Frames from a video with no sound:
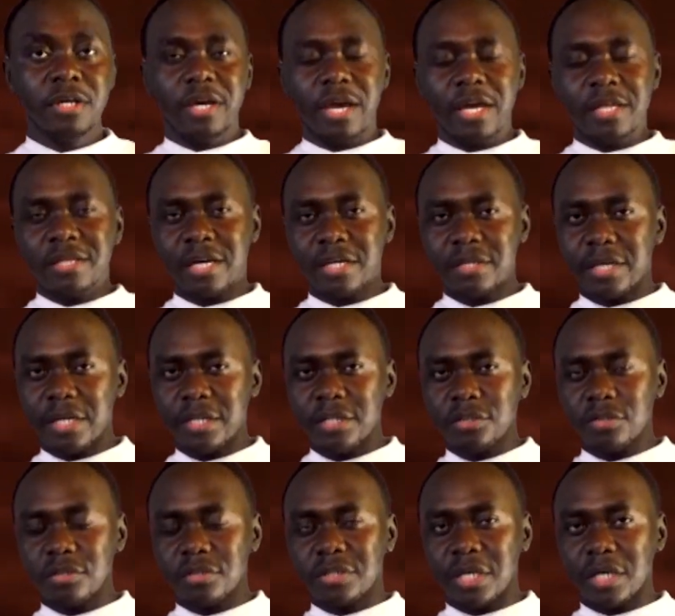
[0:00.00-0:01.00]
And that they
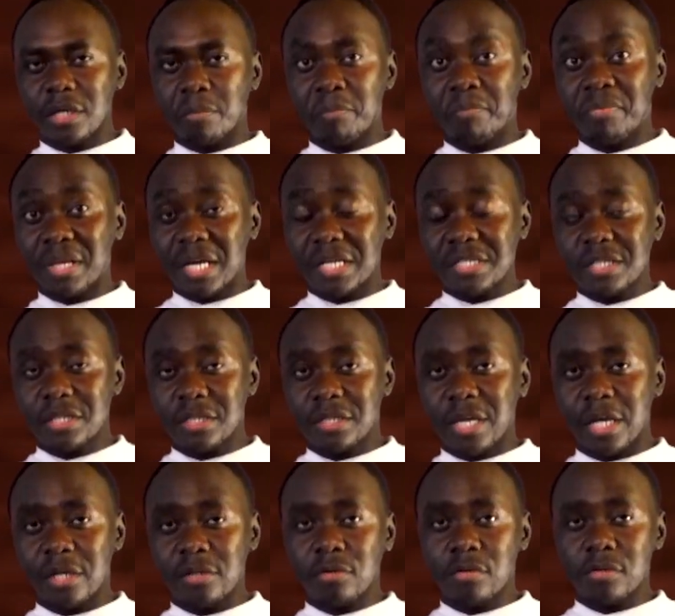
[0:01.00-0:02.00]
need to take blessed
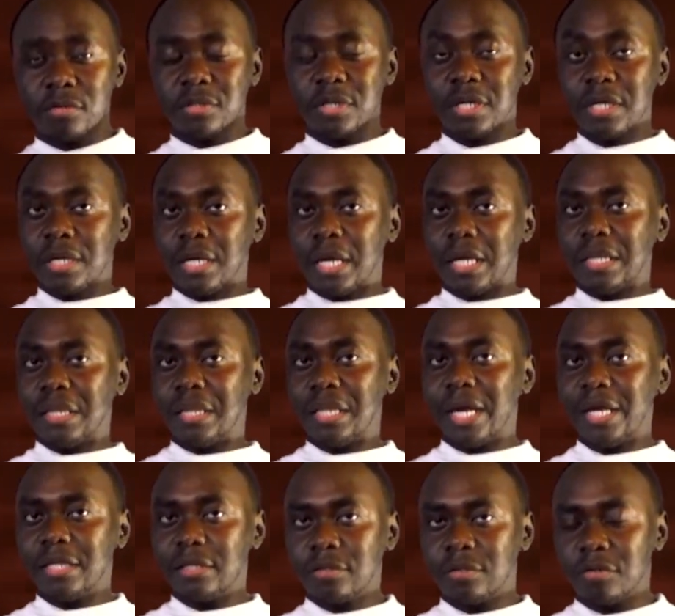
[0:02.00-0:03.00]
candles and
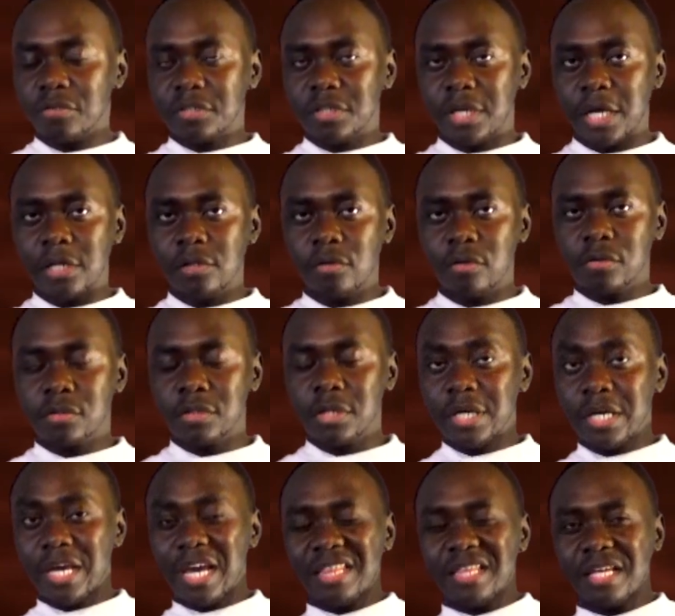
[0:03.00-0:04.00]
light those candles,
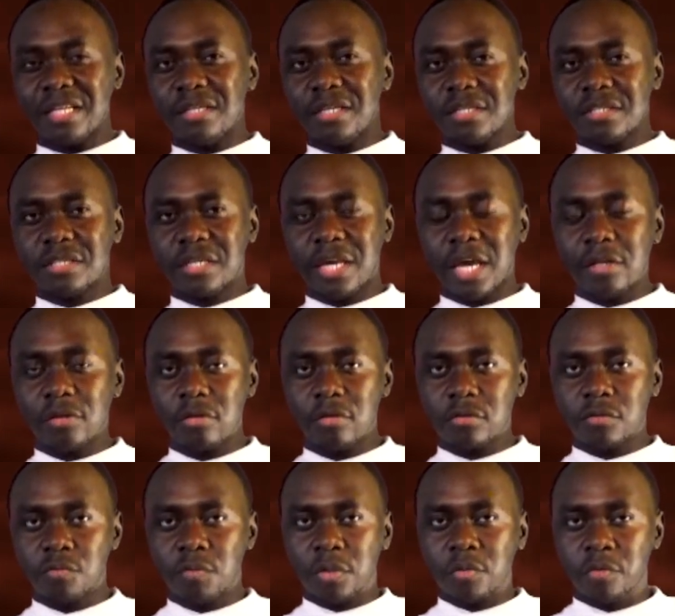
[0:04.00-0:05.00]
and that these
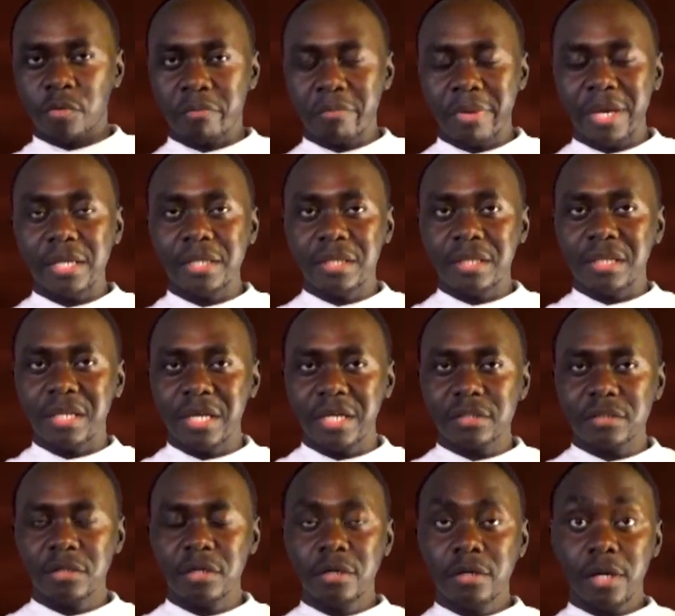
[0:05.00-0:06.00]
candles will remain
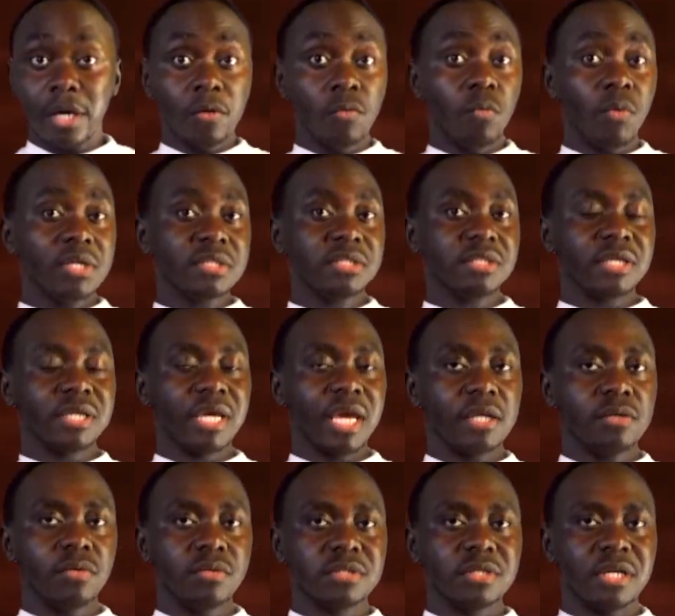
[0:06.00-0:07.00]
lit. And once the
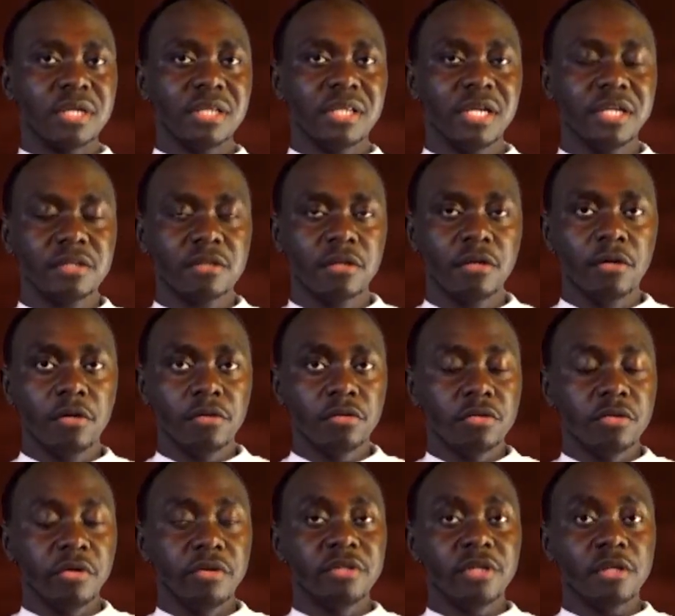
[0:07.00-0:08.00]
candles are lit
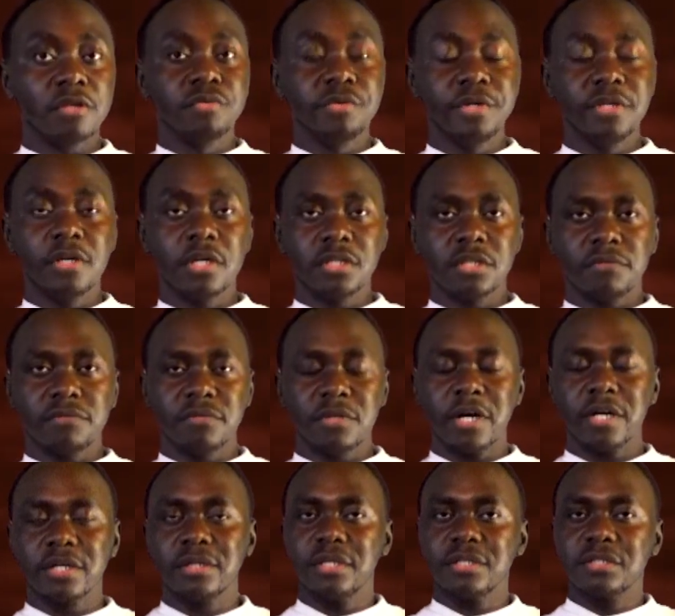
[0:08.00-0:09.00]
during the three days of
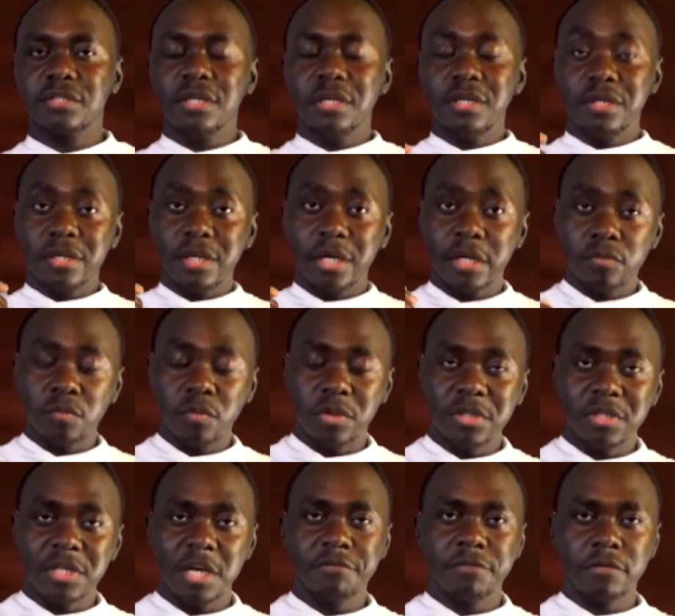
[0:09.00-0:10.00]
darkness, it
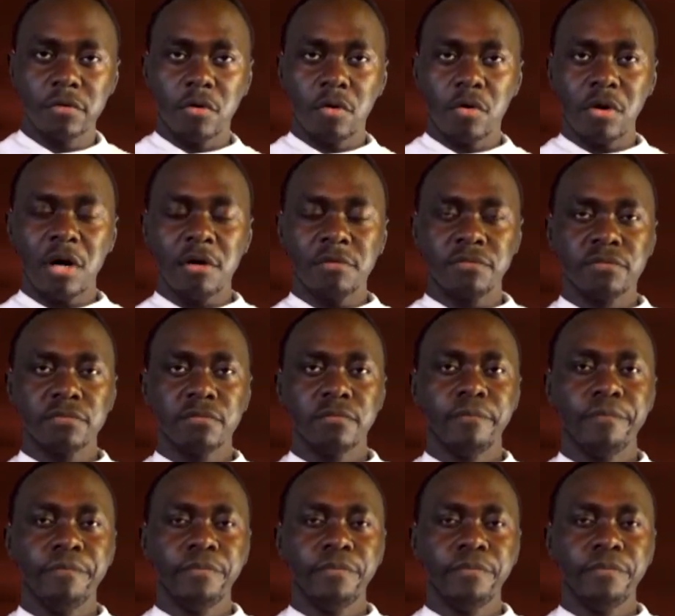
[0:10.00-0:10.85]
will never go off.